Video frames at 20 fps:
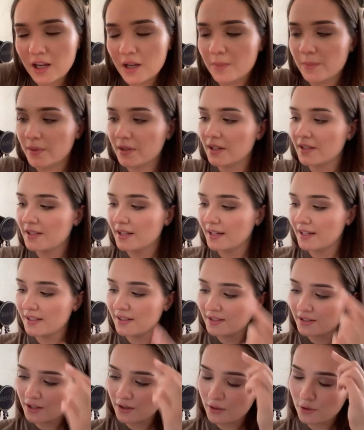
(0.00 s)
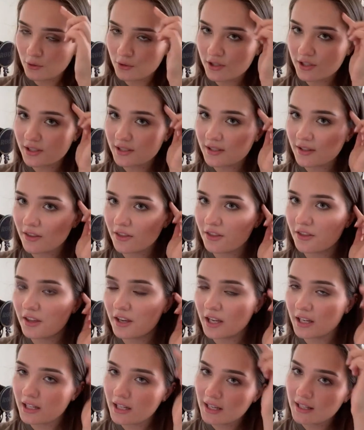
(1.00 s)
because I can see those
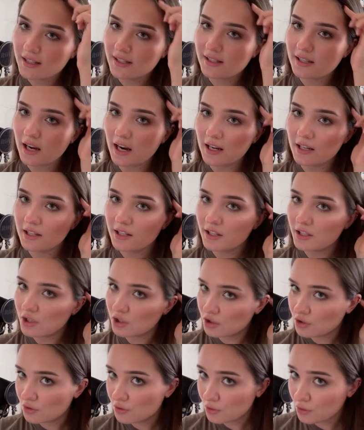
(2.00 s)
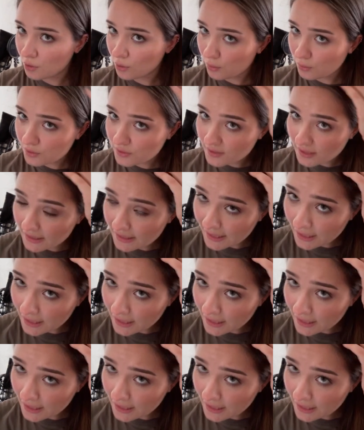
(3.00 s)
thin and tiny strokes that